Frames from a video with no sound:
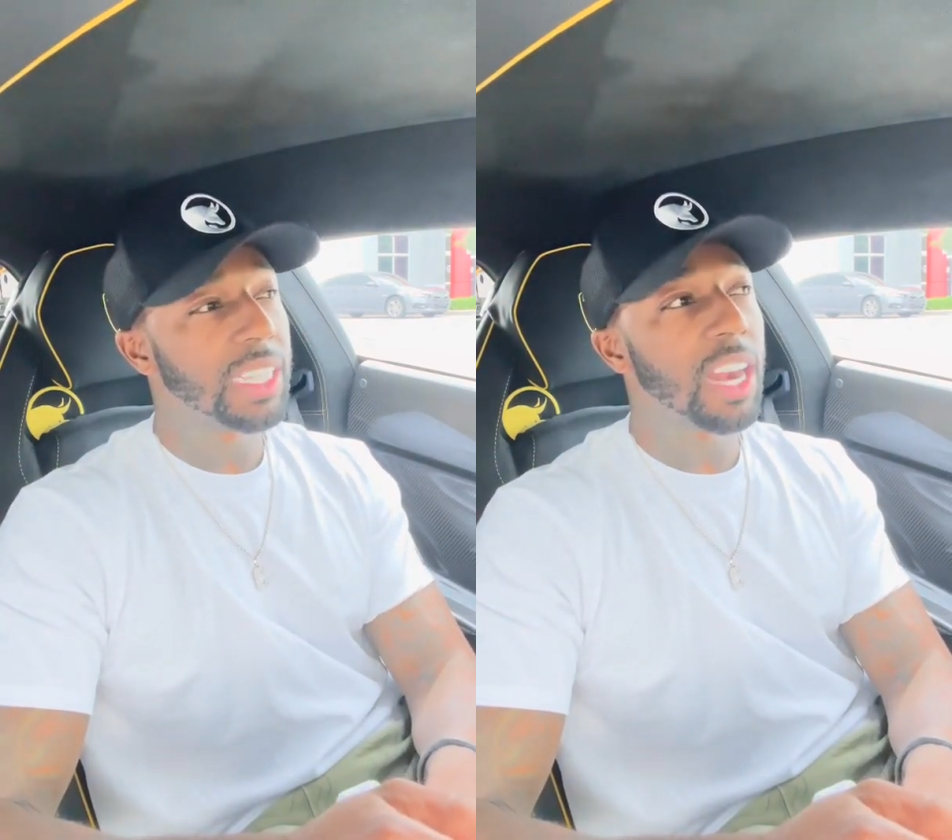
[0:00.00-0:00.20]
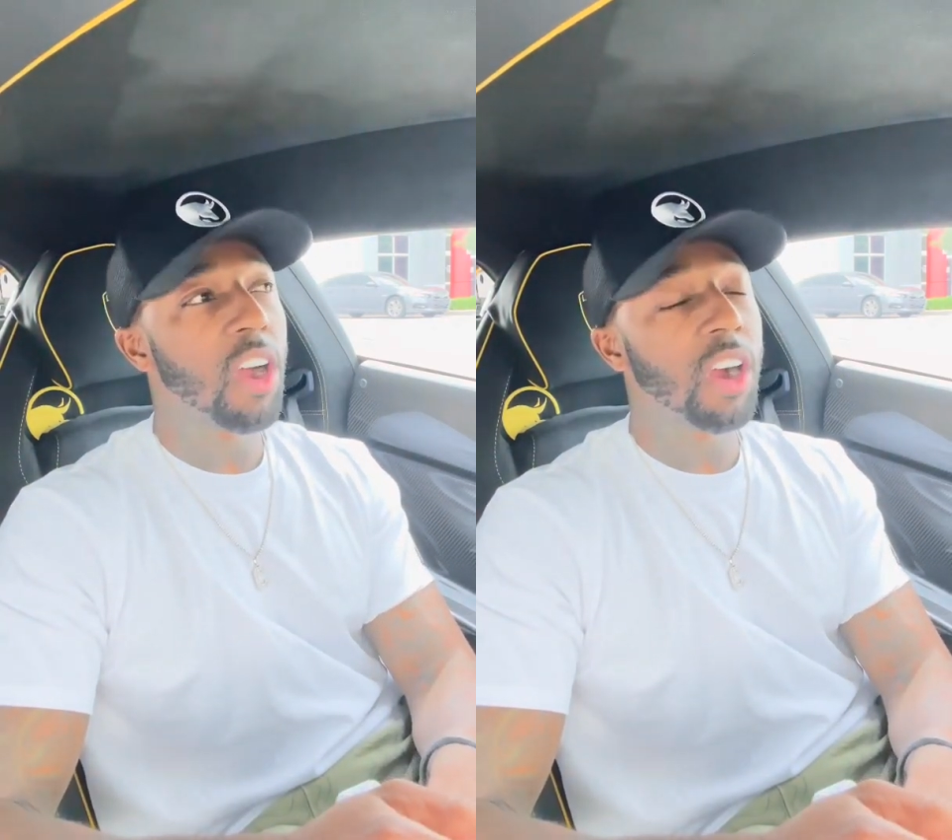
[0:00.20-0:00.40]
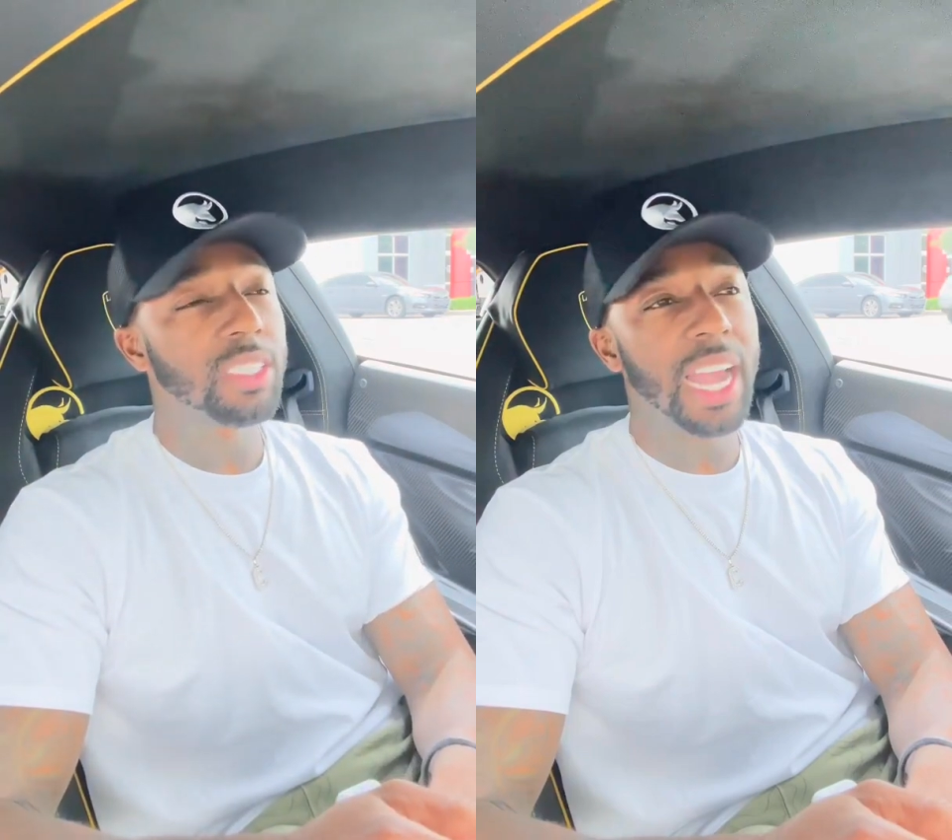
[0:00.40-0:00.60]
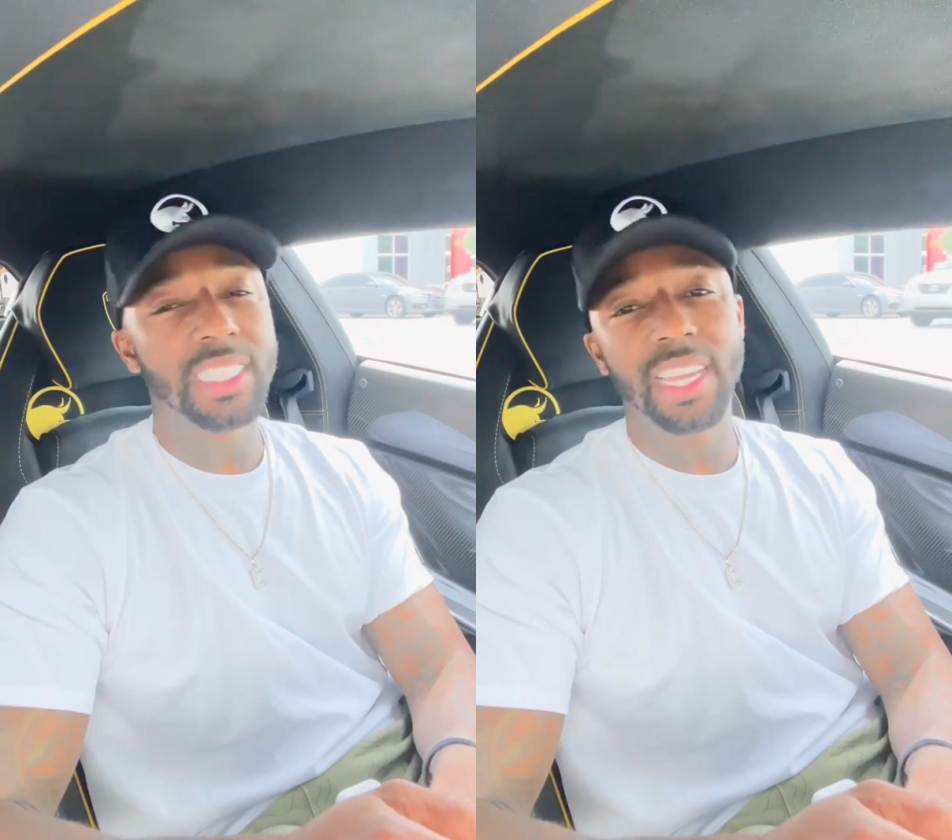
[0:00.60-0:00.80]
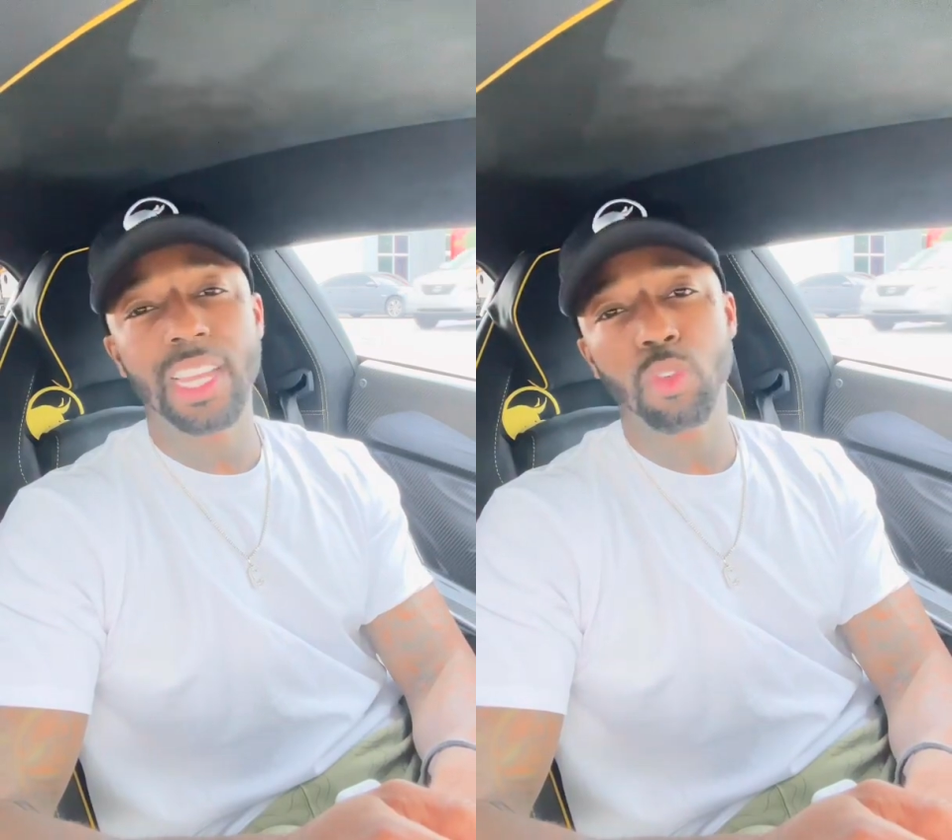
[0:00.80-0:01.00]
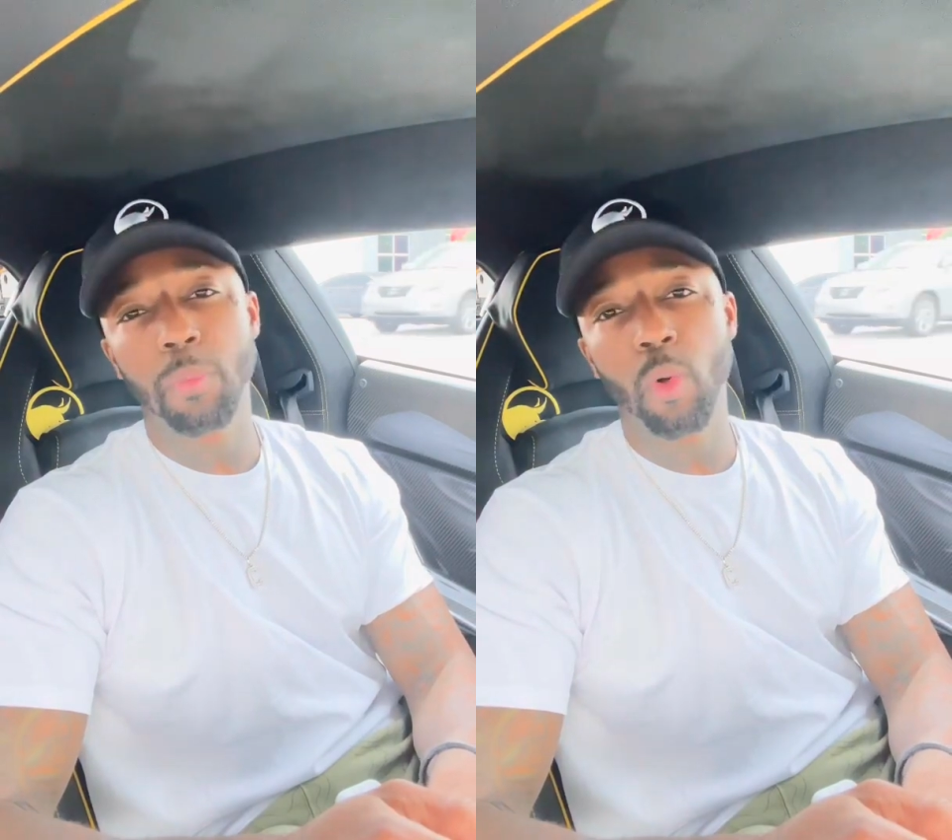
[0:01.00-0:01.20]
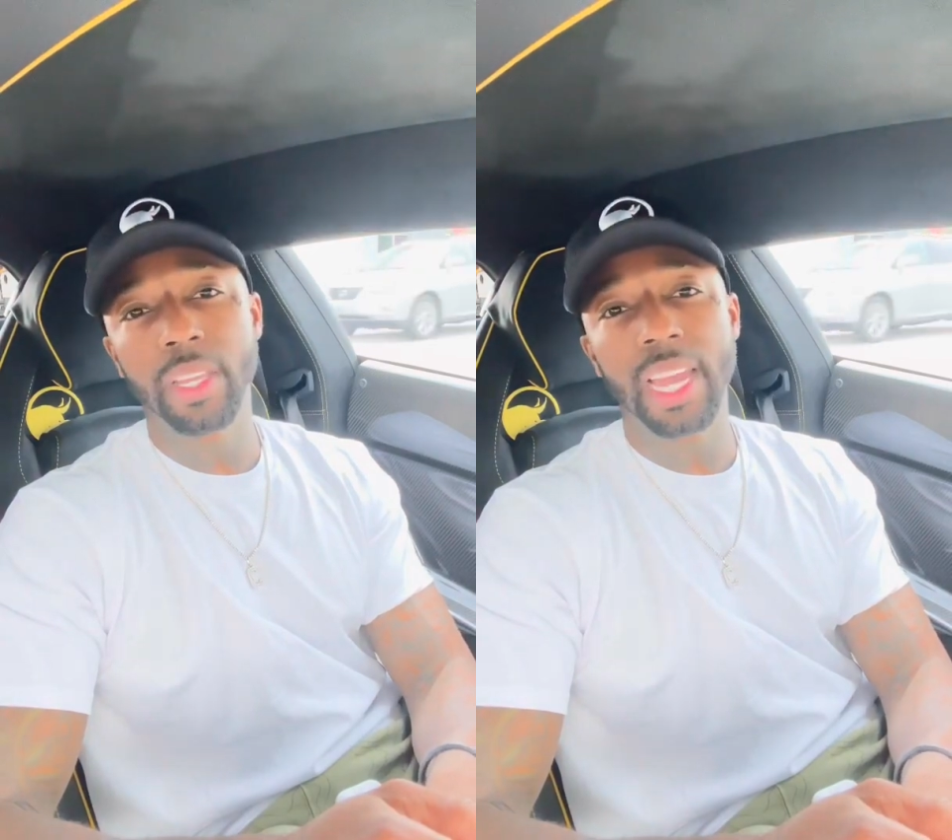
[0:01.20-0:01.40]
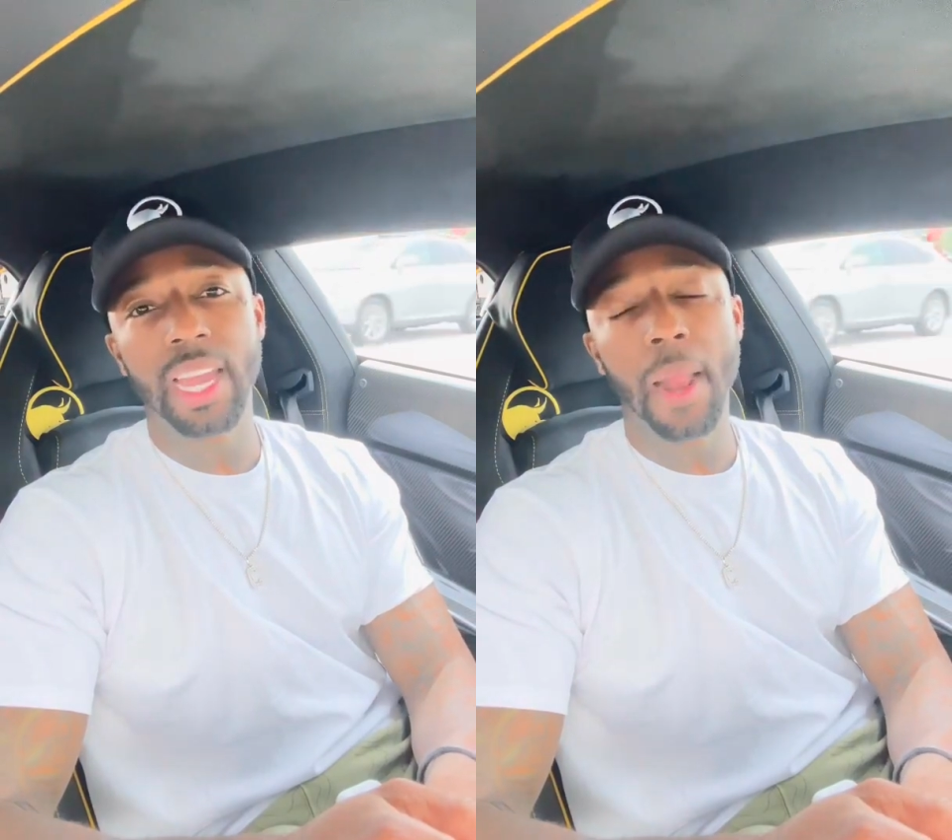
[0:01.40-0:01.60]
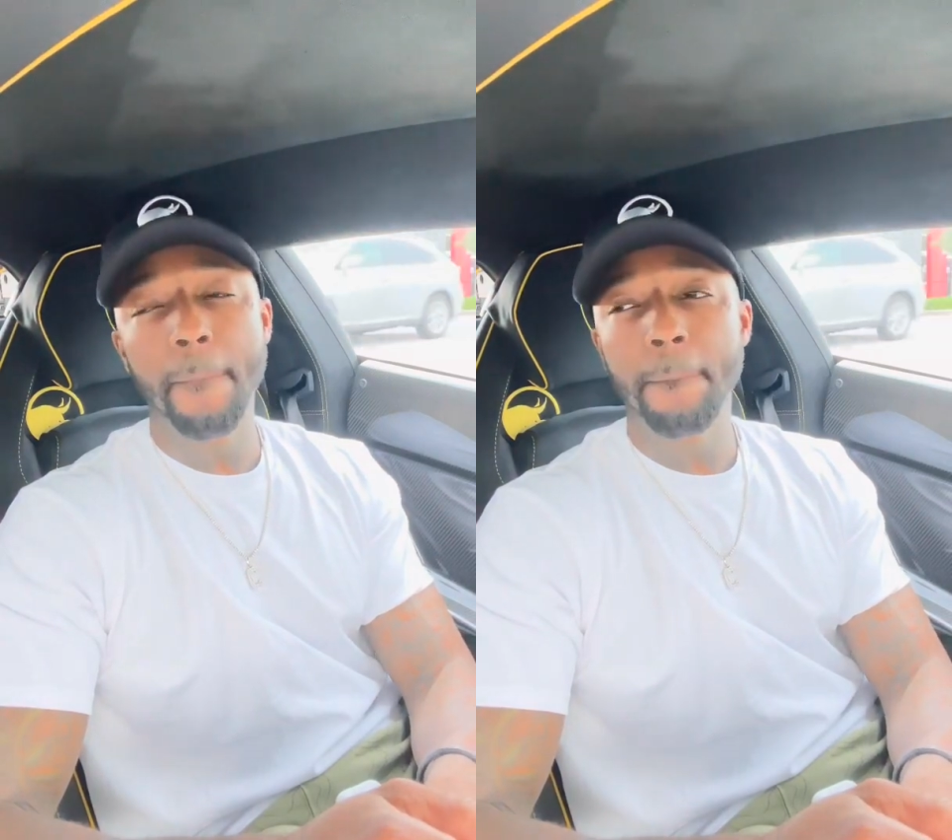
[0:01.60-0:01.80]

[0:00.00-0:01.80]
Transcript: of hard to actually get to a point that